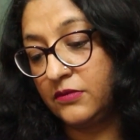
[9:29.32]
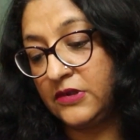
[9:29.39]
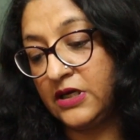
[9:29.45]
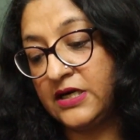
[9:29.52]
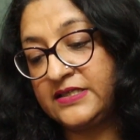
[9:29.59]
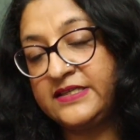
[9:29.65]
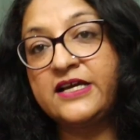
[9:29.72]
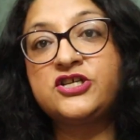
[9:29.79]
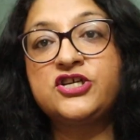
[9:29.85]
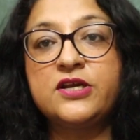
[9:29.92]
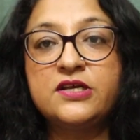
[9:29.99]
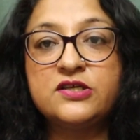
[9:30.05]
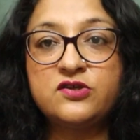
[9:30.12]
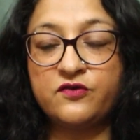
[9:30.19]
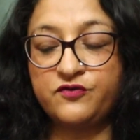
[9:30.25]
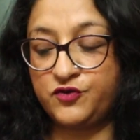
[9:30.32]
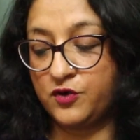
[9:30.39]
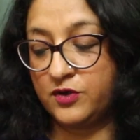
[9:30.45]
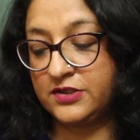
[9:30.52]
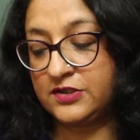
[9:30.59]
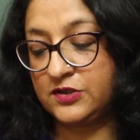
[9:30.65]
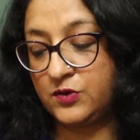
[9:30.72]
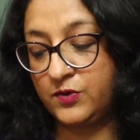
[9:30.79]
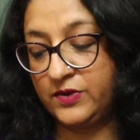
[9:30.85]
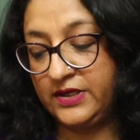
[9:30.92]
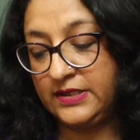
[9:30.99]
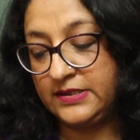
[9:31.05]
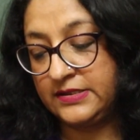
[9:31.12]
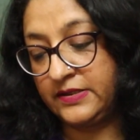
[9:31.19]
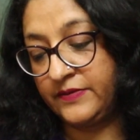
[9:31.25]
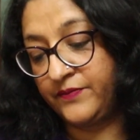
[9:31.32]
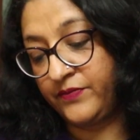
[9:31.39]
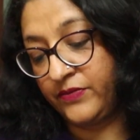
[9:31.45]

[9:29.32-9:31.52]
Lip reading: third section is of short stories.